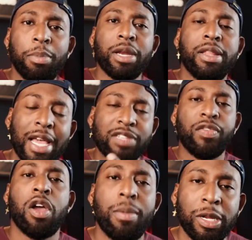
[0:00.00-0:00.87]
but in the next
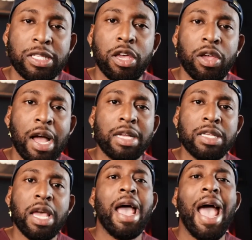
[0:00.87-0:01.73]
video I'm going to tell you
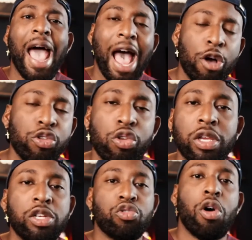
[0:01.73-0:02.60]
guys how you
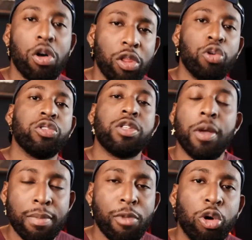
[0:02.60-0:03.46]
can draw those
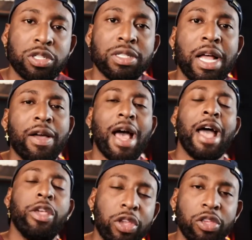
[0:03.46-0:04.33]
emotions out and
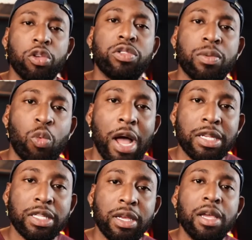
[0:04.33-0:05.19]
how you can use them
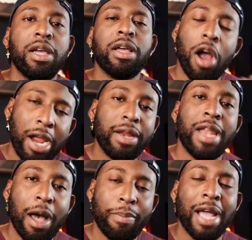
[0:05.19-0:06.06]
wisely. All right,
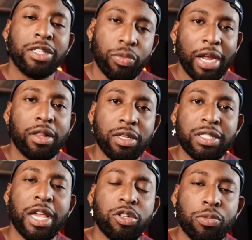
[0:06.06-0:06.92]
now back to regularly
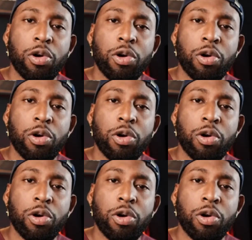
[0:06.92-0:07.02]
scheduled